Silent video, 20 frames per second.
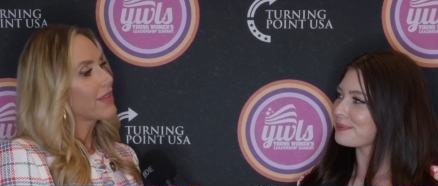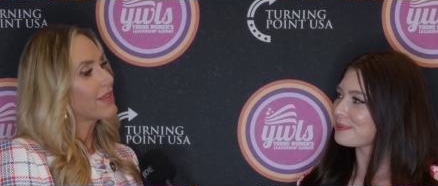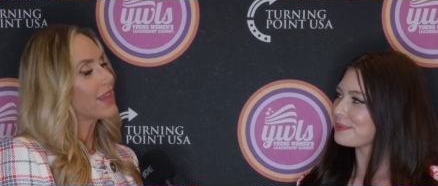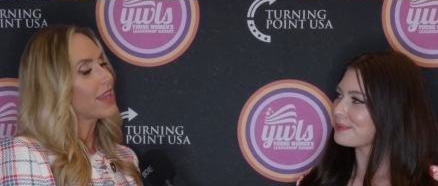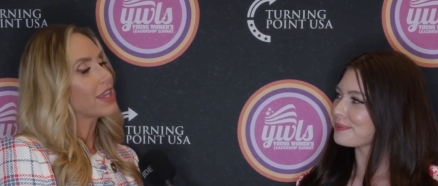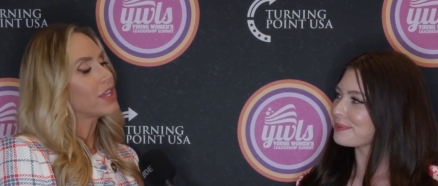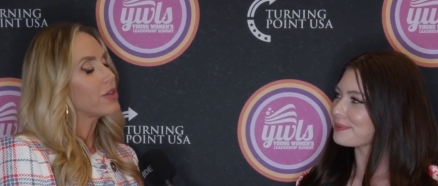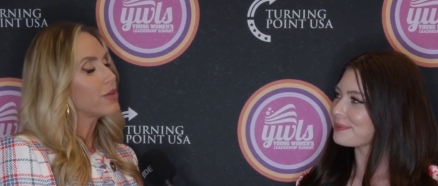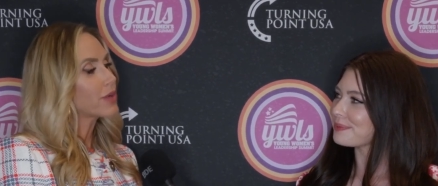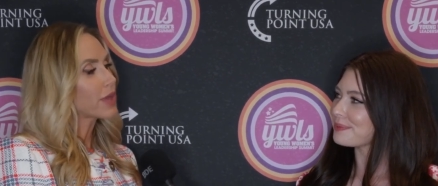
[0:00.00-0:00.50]

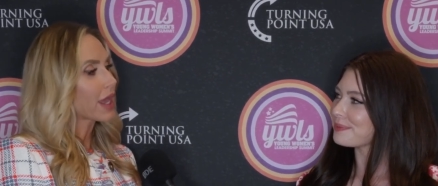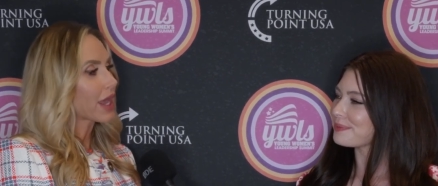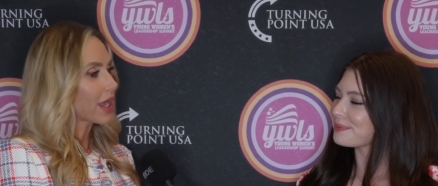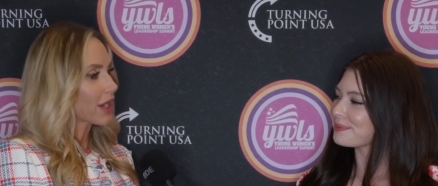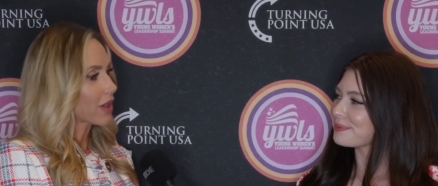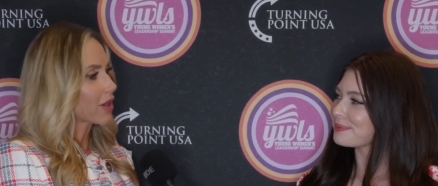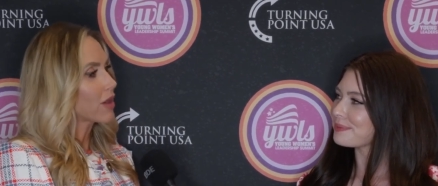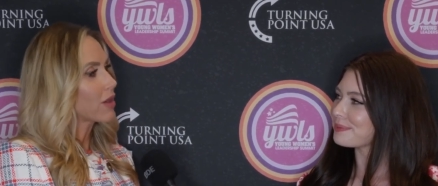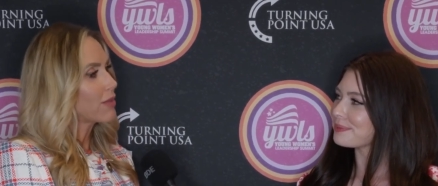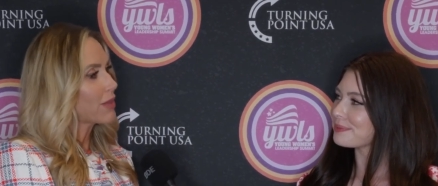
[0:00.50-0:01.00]
Speaker 1: that you
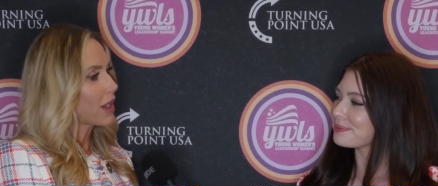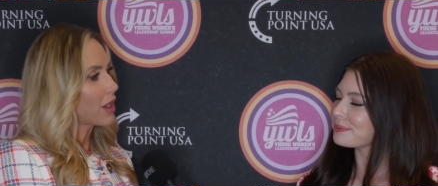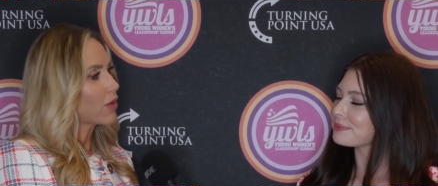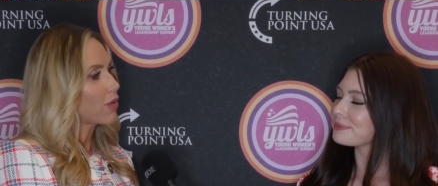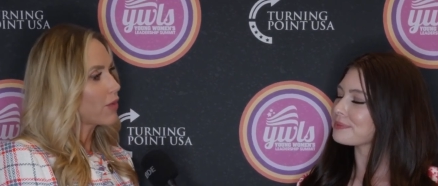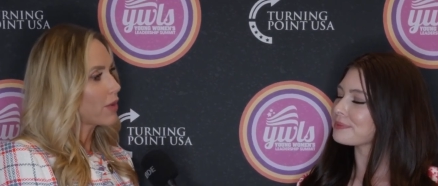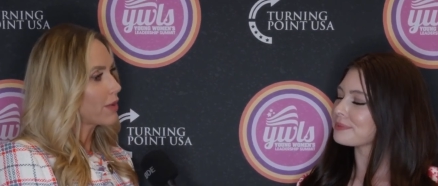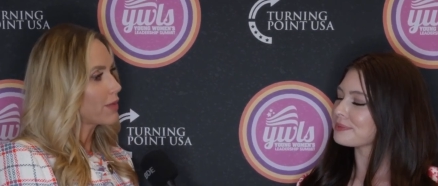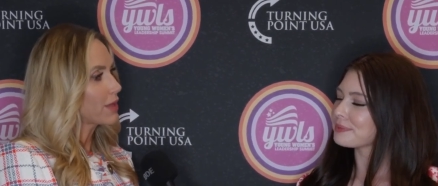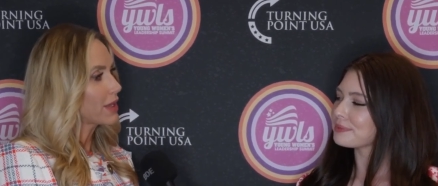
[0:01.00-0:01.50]
care
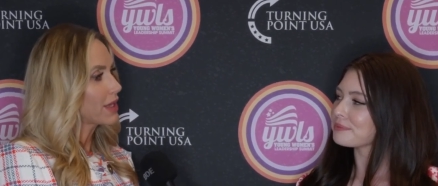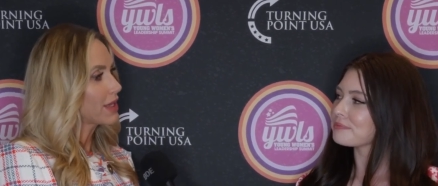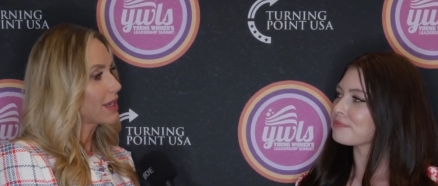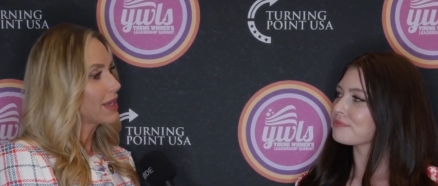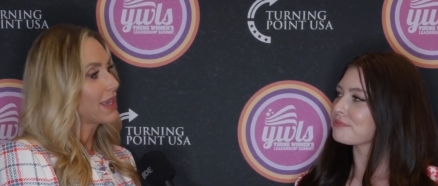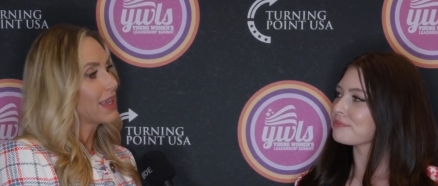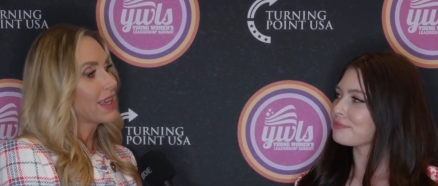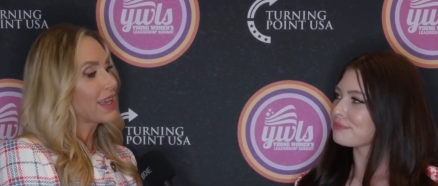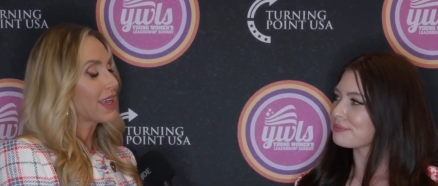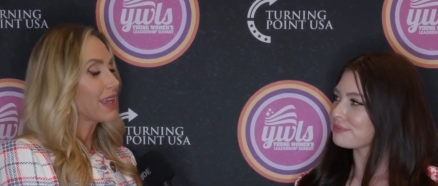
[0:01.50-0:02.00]
about women
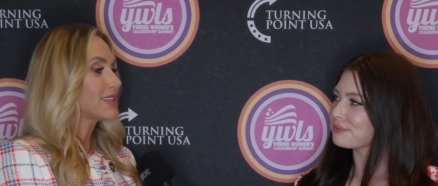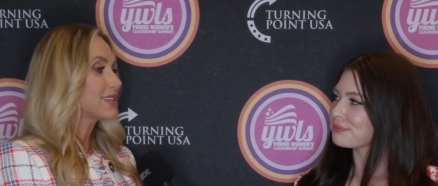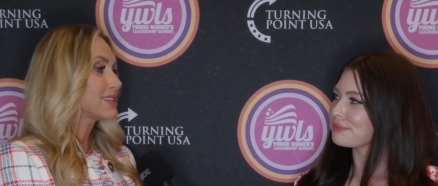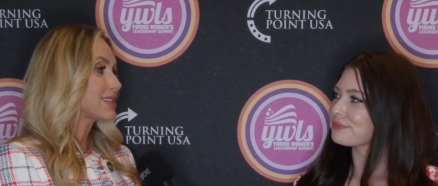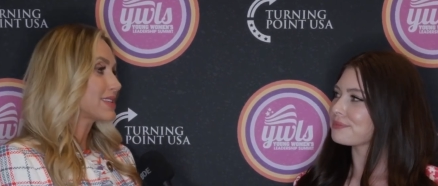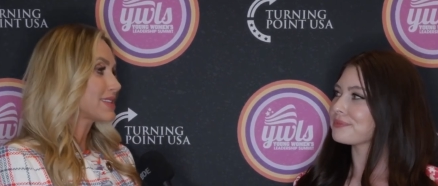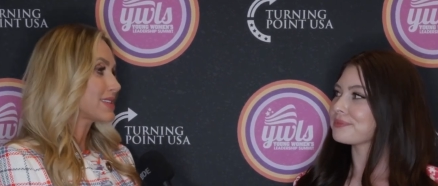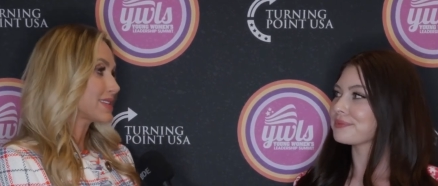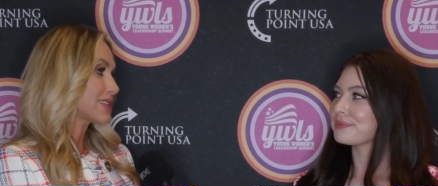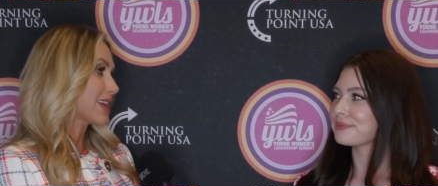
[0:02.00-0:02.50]
is
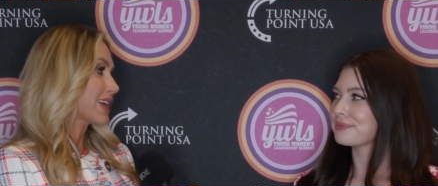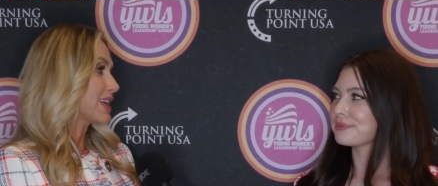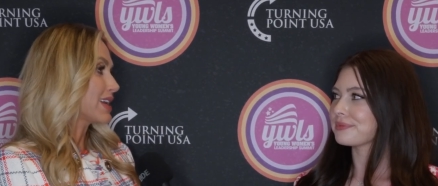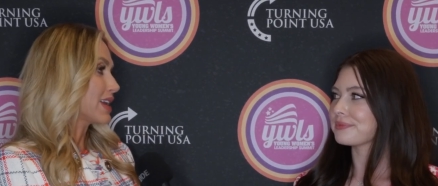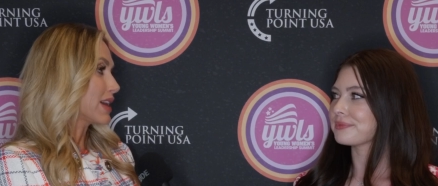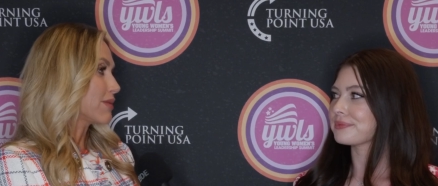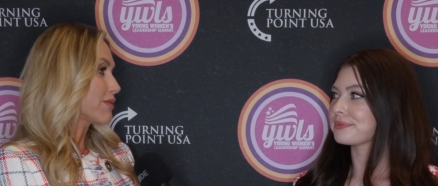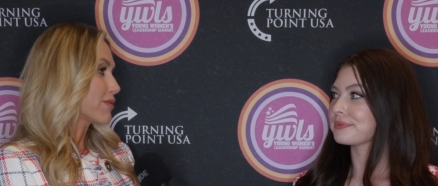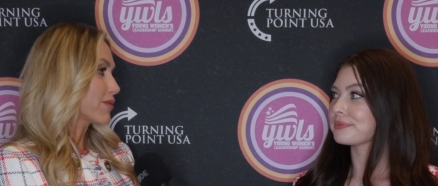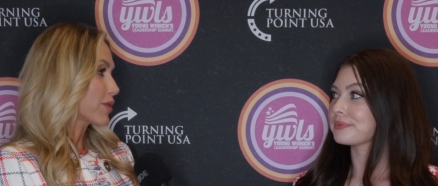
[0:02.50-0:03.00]
to stand
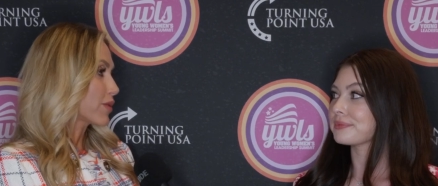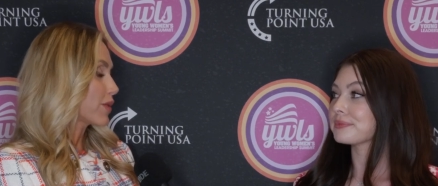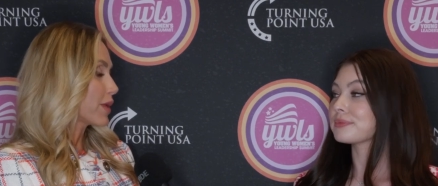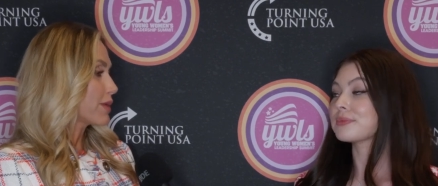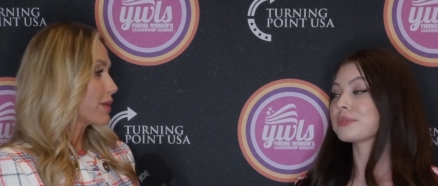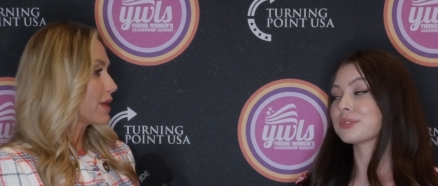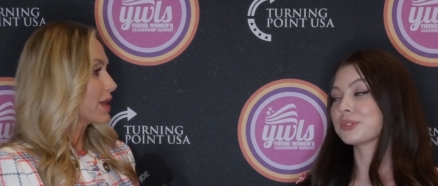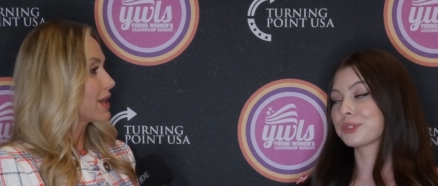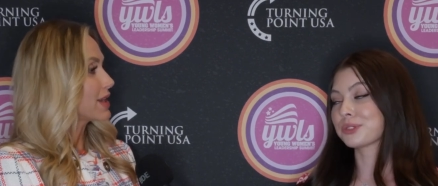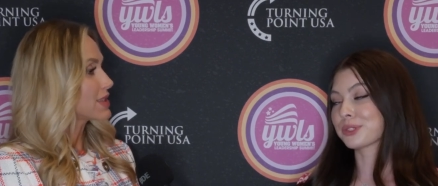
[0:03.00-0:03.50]
up for
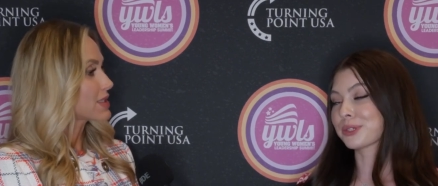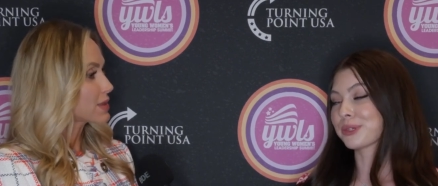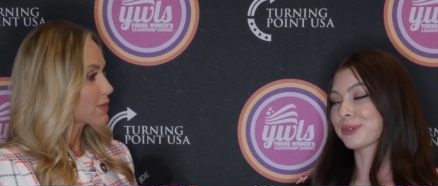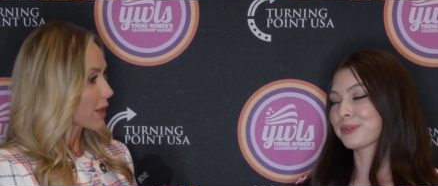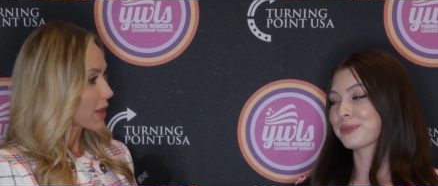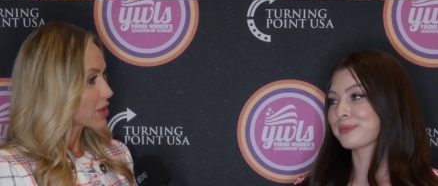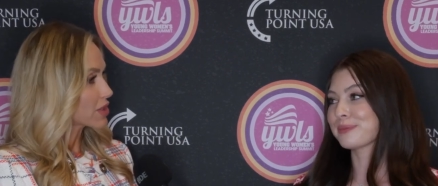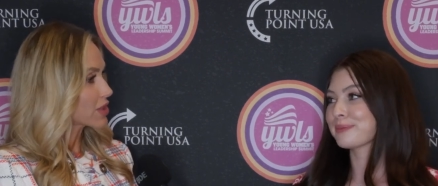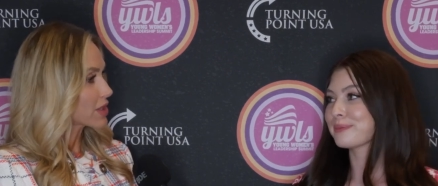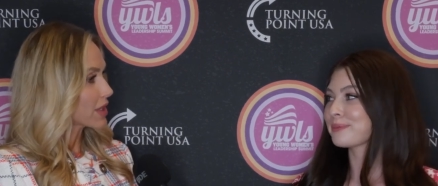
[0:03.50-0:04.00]
women,
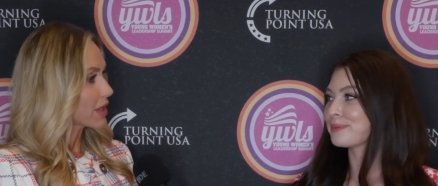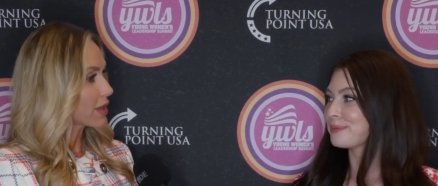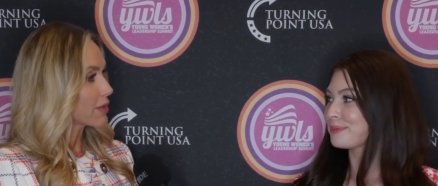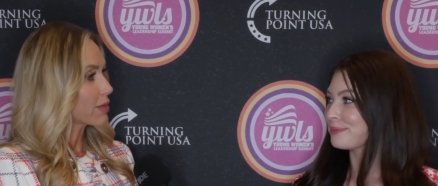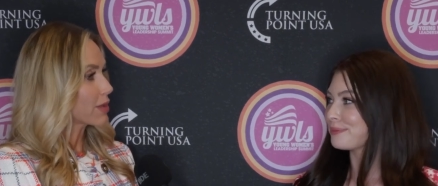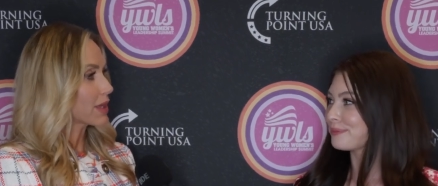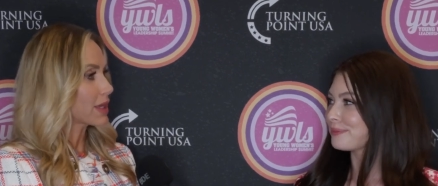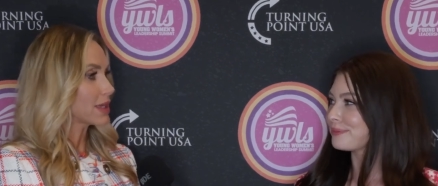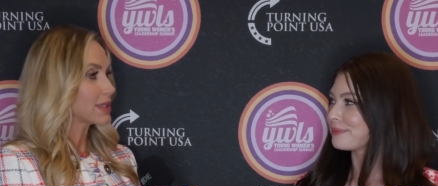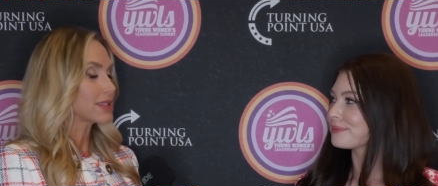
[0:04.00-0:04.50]
especially in
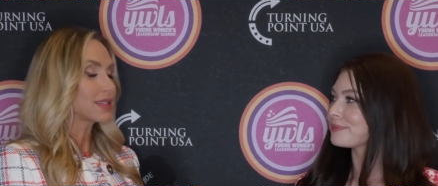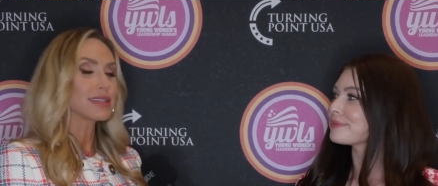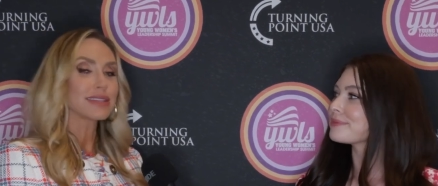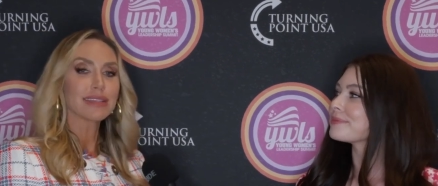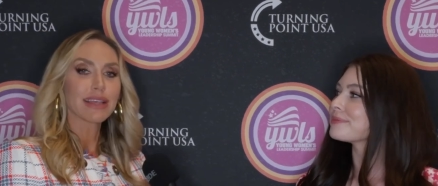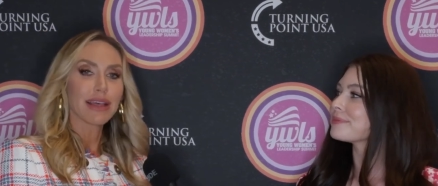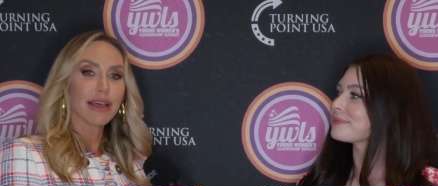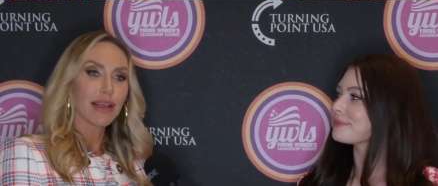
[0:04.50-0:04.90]
places